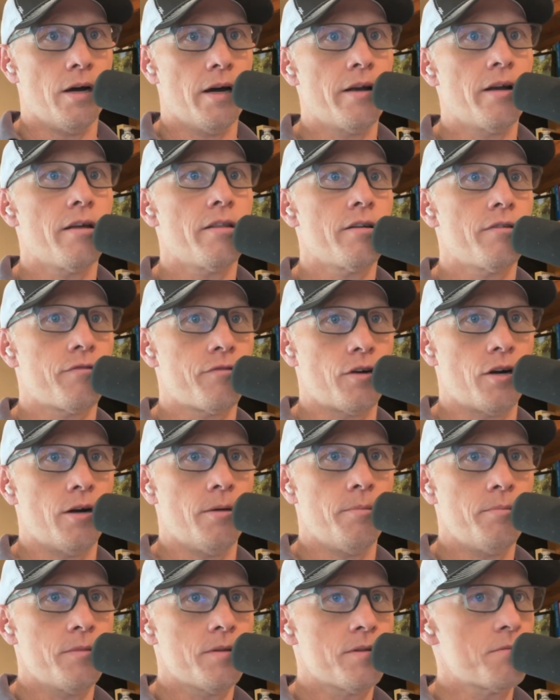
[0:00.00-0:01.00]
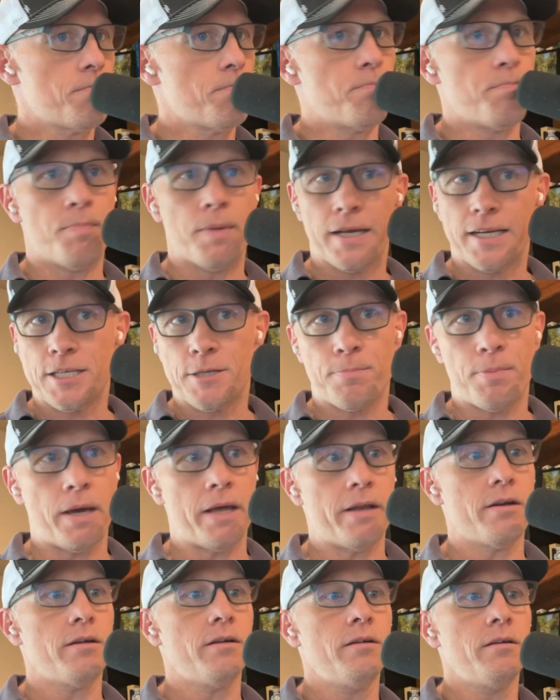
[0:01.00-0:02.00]
another firm, big
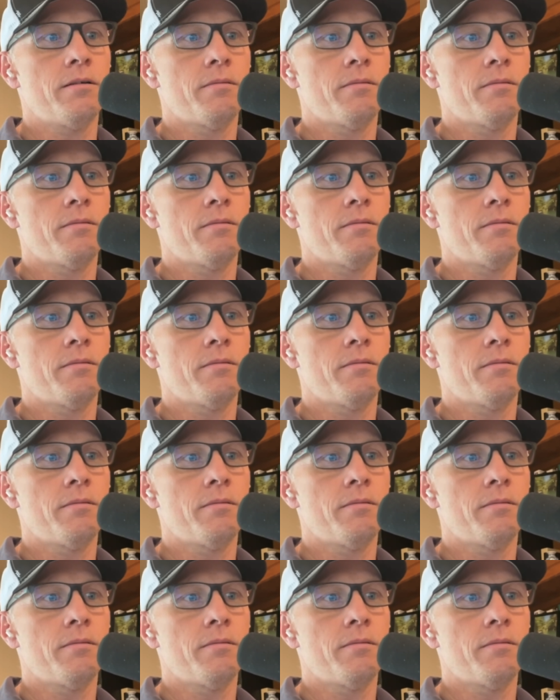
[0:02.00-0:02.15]
spender,